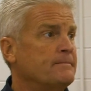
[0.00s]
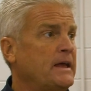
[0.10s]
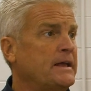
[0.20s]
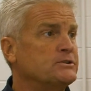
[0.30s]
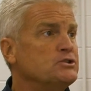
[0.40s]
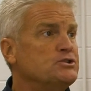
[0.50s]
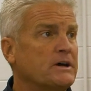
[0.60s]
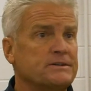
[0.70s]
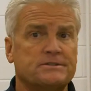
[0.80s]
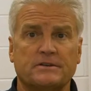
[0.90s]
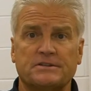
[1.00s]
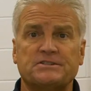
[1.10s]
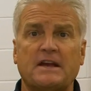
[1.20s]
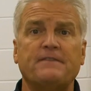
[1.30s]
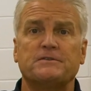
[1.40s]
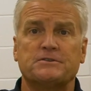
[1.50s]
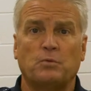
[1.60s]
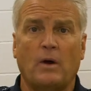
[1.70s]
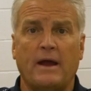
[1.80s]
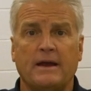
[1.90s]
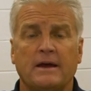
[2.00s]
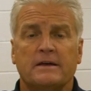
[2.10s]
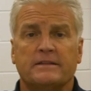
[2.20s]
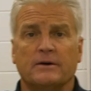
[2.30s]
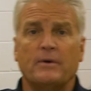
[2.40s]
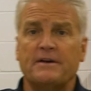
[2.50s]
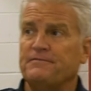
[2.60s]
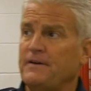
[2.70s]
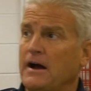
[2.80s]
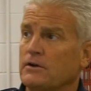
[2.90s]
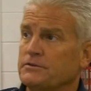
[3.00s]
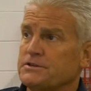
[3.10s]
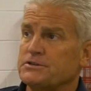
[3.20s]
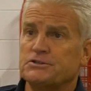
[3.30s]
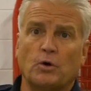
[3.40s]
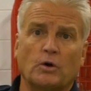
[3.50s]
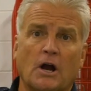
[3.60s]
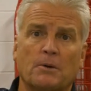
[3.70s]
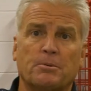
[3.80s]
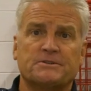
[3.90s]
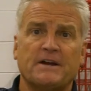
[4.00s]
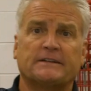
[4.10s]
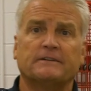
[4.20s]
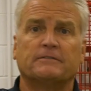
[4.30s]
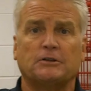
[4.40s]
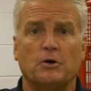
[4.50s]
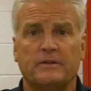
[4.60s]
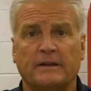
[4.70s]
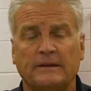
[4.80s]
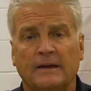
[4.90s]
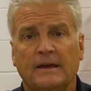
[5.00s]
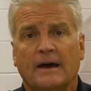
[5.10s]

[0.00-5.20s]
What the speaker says: It's just the safest way that we have found to store our protective clothing,